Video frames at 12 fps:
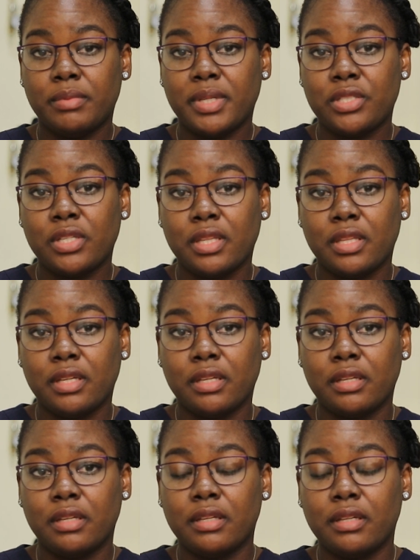mention
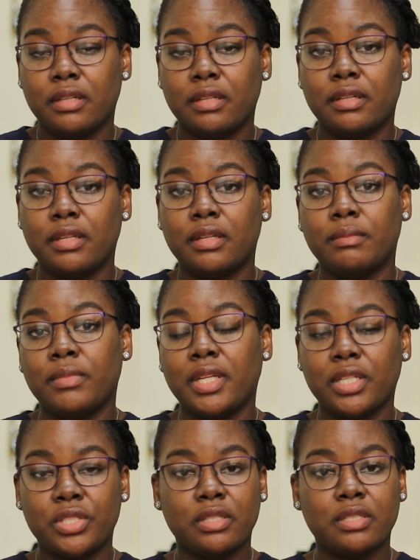the
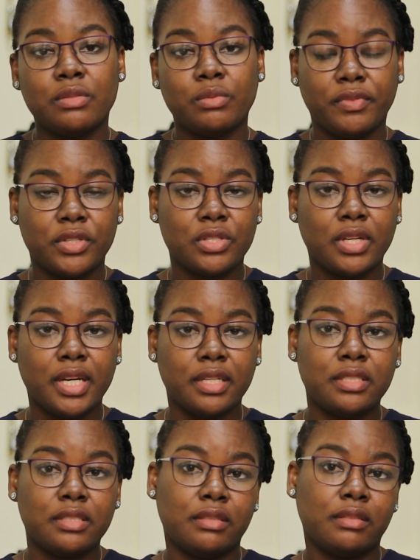lectures we've also
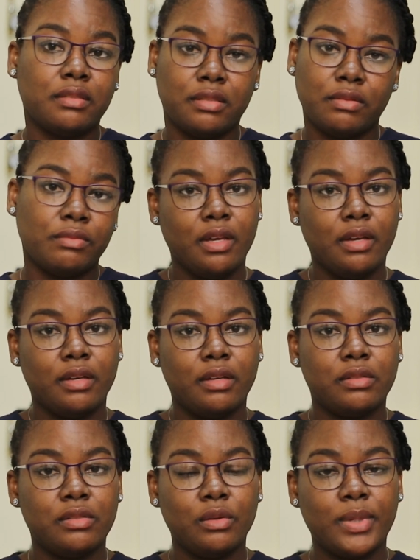had.
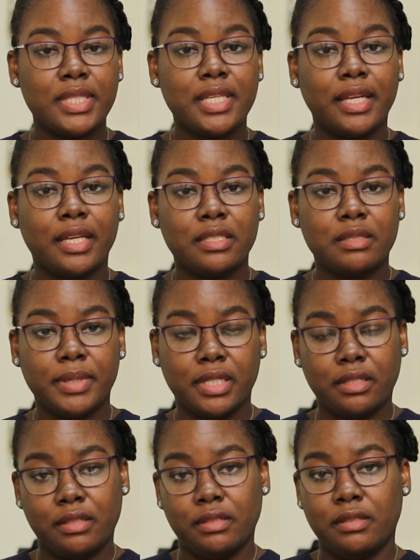So once I get back,
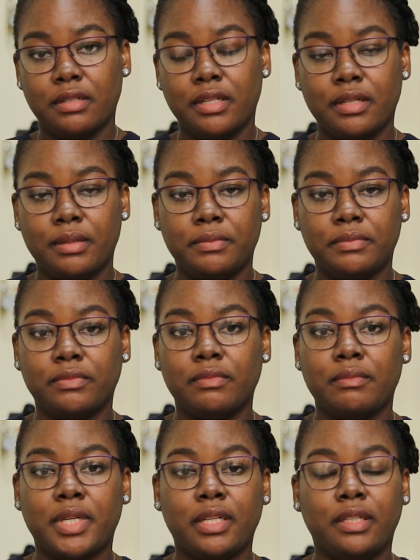
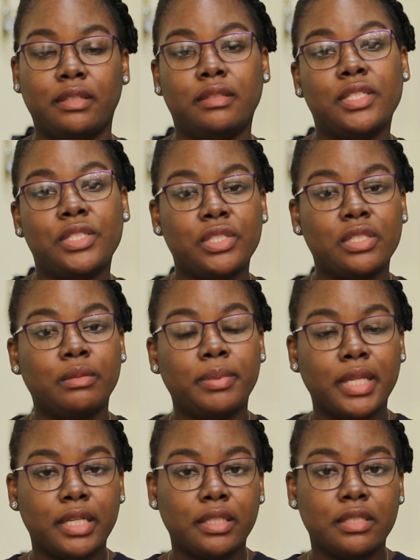my initial
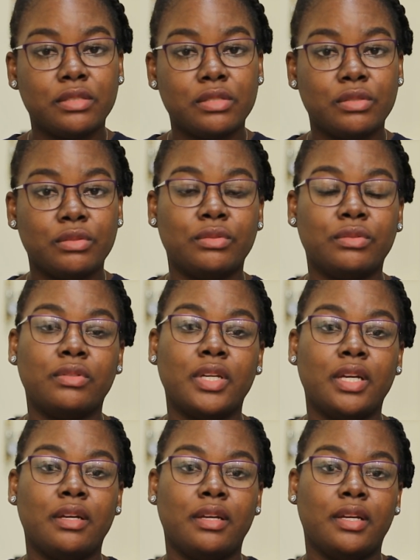plan is to
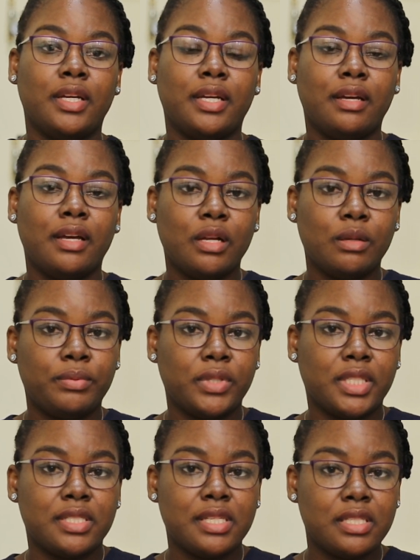help in
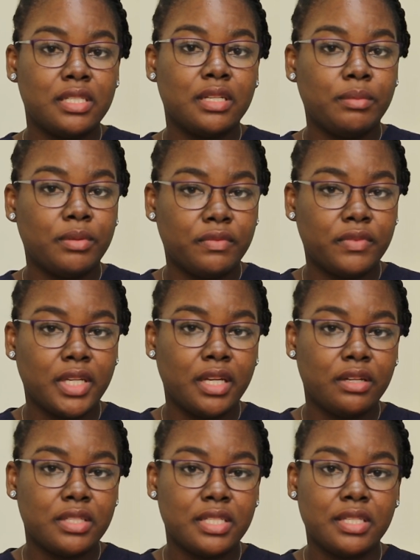the setting up of the
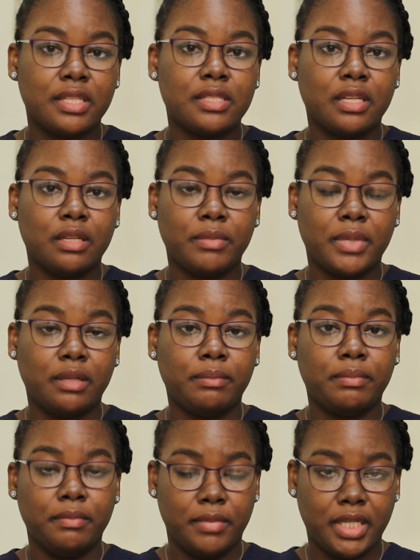ART center in
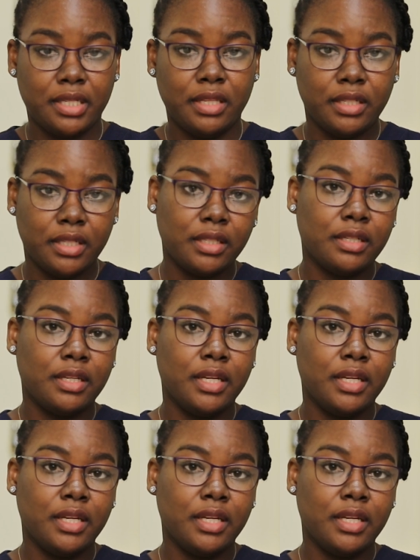my clinic,